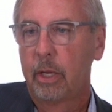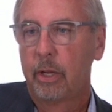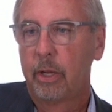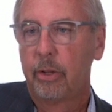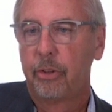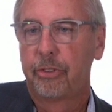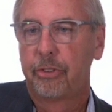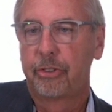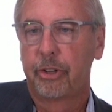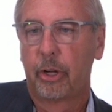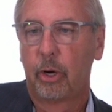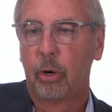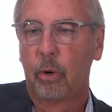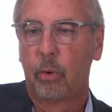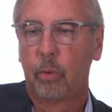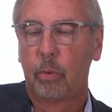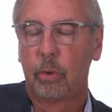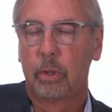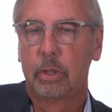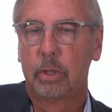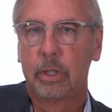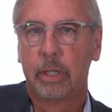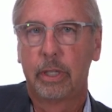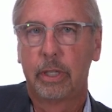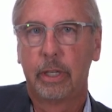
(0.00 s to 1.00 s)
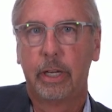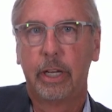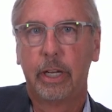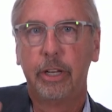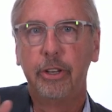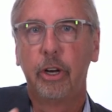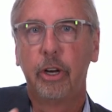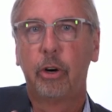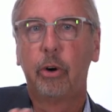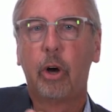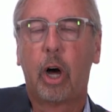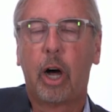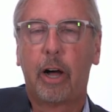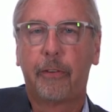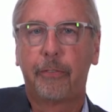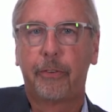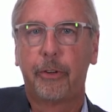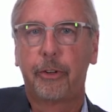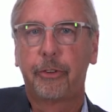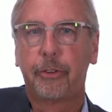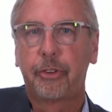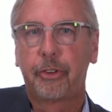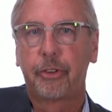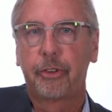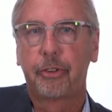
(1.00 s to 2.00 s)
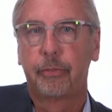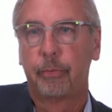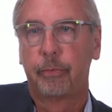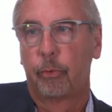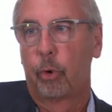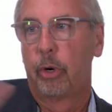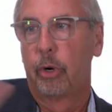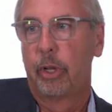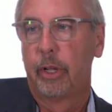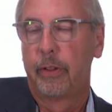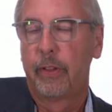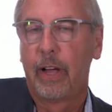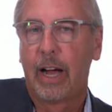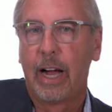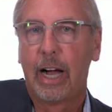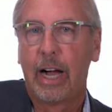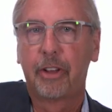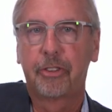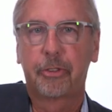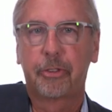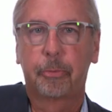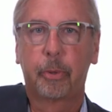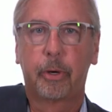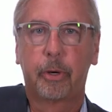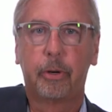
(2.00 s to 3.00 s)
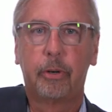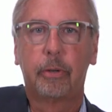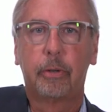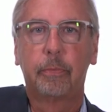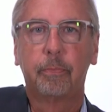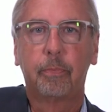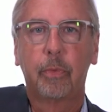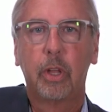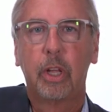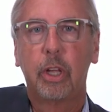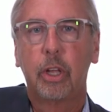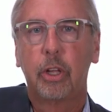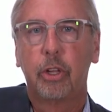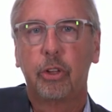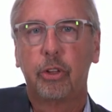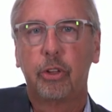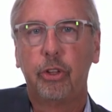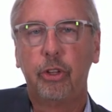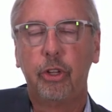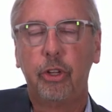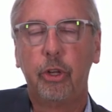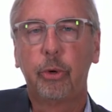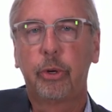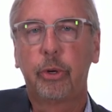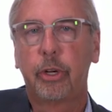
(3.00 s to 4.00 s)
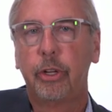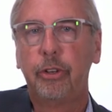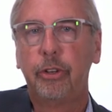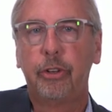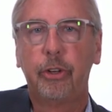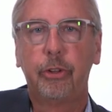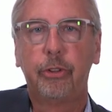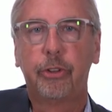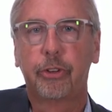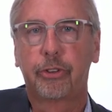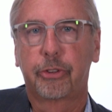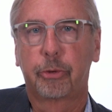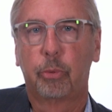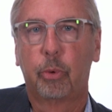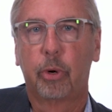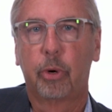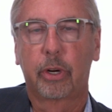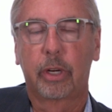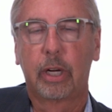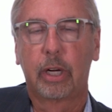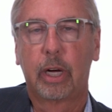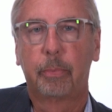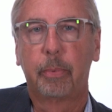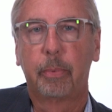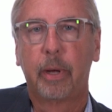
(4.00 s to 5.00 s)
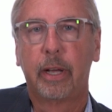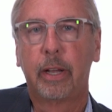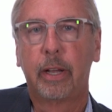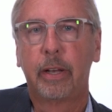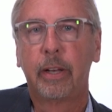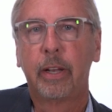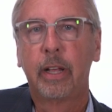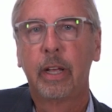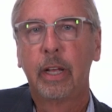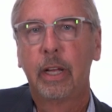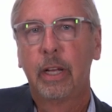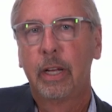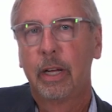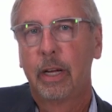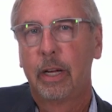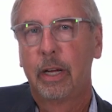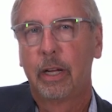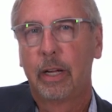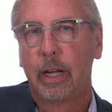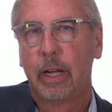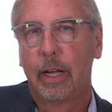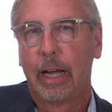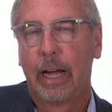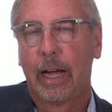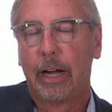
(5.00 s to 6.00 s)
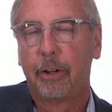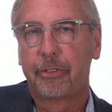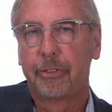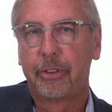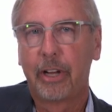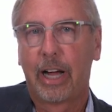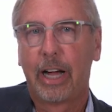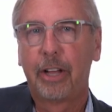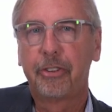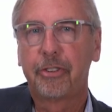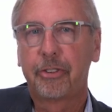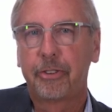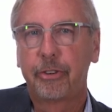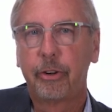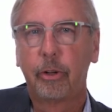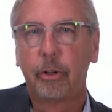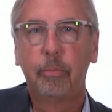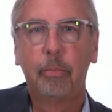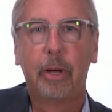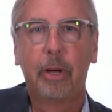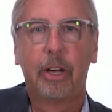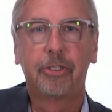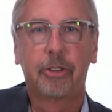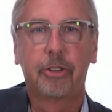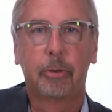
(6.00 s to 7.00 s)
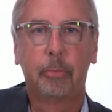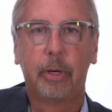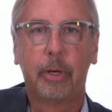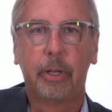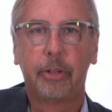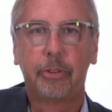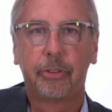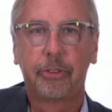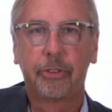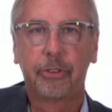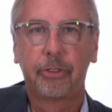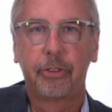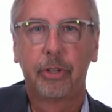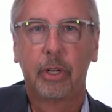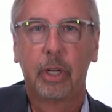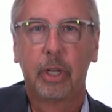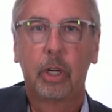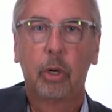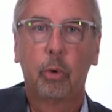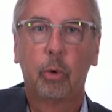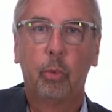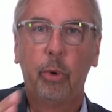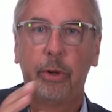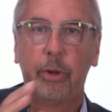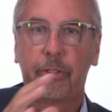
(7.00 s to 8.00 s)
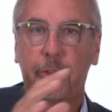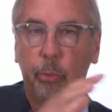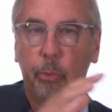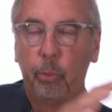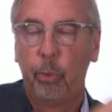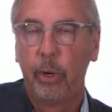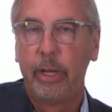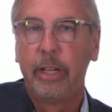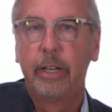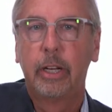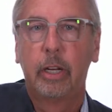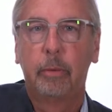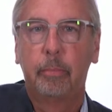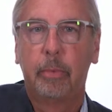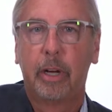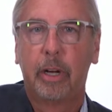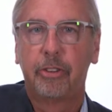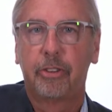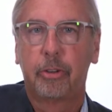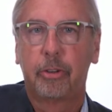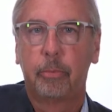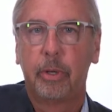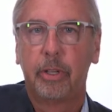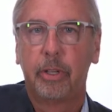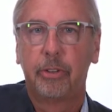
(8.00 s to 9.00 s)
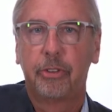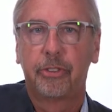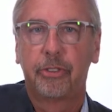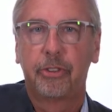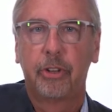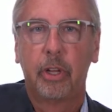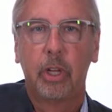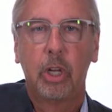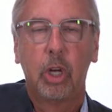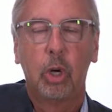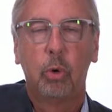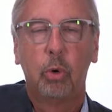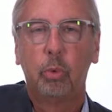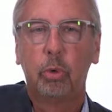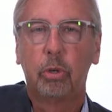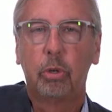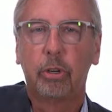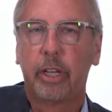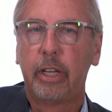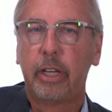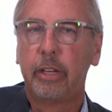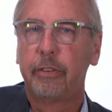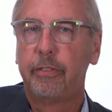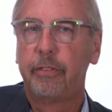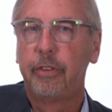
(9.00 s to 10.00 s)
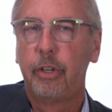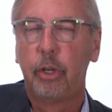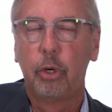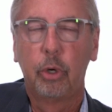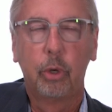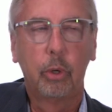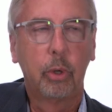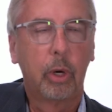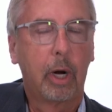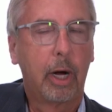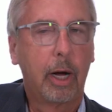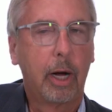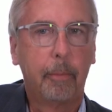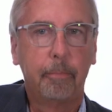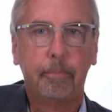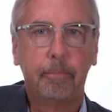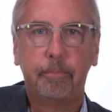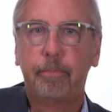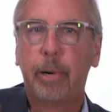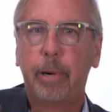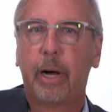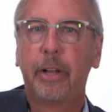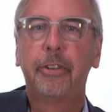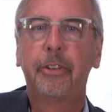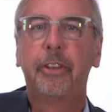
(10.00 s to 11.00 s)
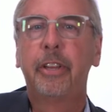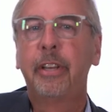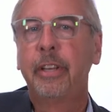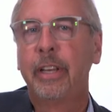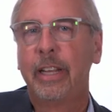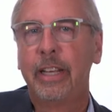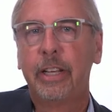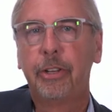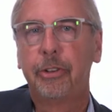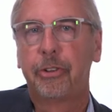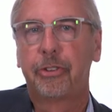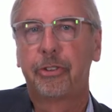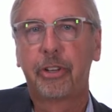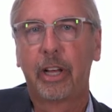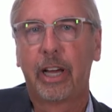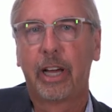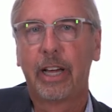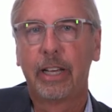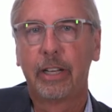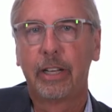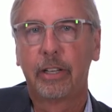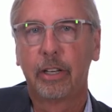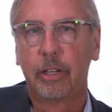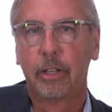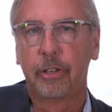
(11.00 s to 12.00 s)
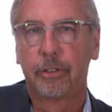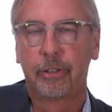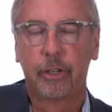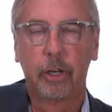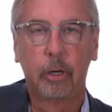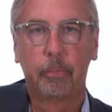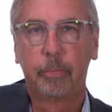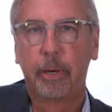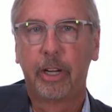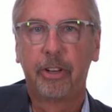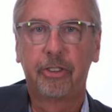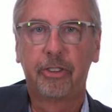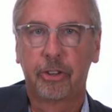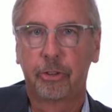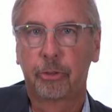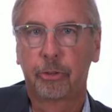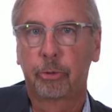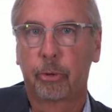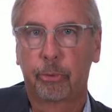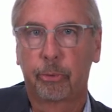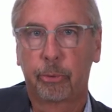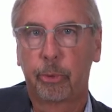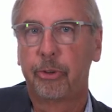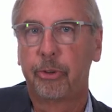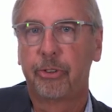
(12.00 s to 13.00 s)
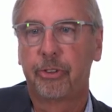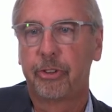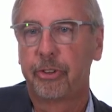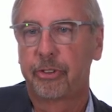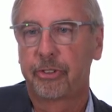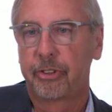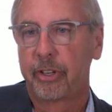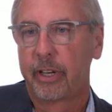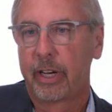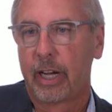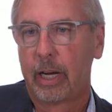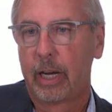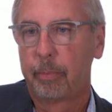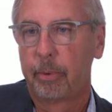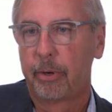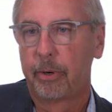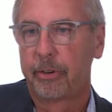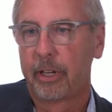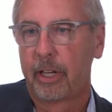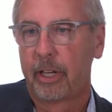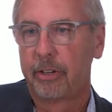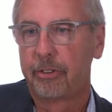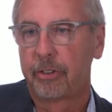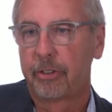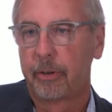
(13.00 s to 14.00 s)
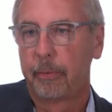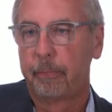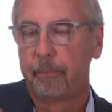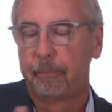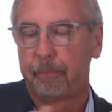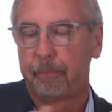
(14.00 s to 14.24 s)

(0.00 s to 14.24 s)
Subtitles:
So in your office or in the hospital, you can do this workup. And aldosterone measurements with renin measurements will give you abundant insight into your patients with resistant hypertension.